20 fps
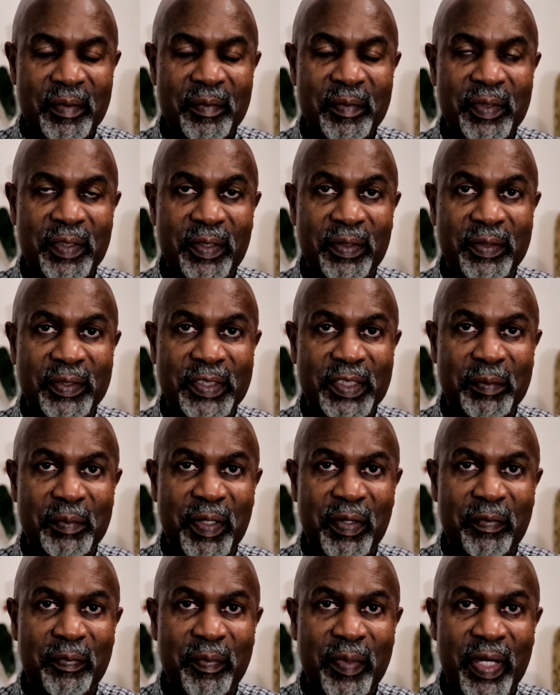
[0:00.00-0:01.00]
you know, some
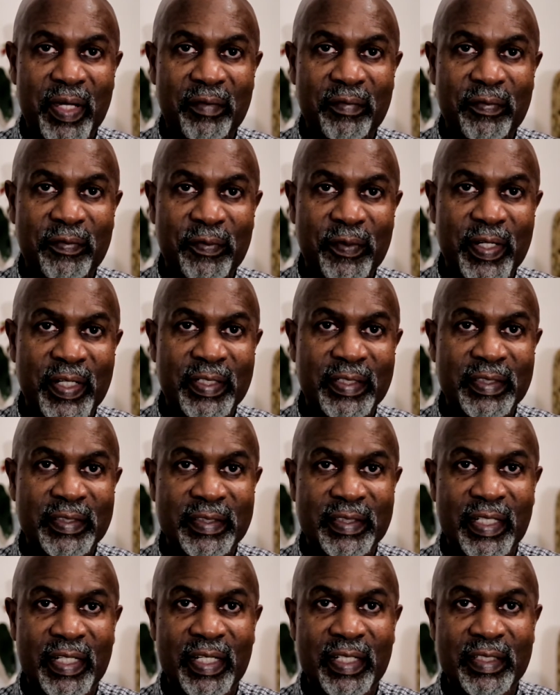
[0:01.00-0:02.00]
of my
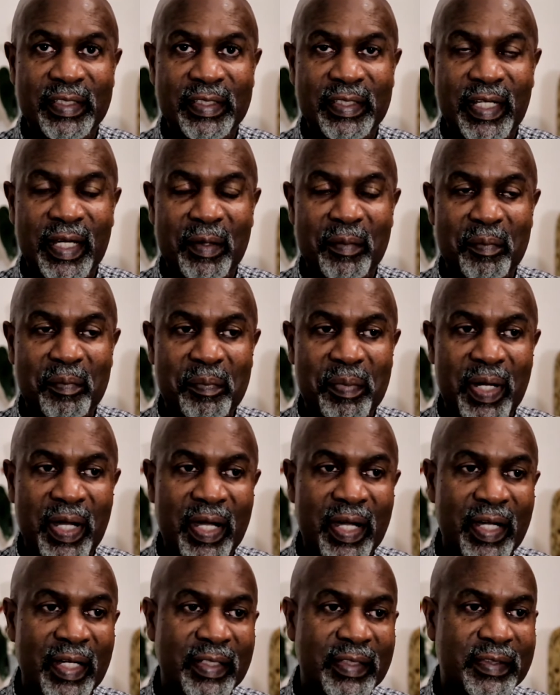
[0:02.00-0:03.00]
friends and
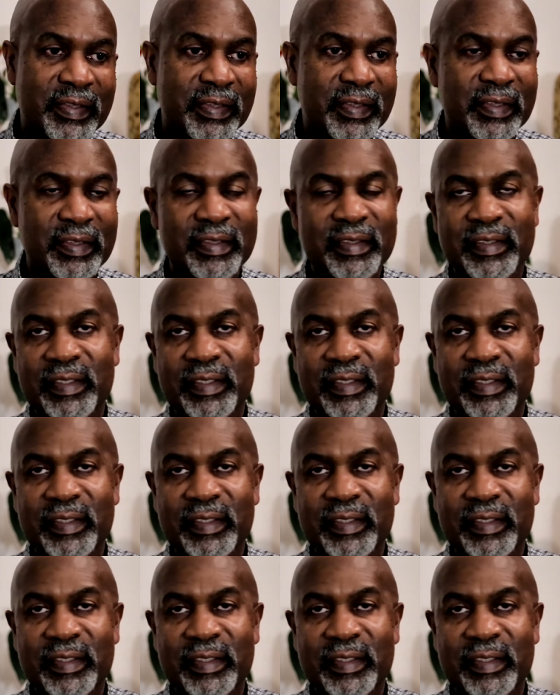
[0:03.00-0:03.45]
past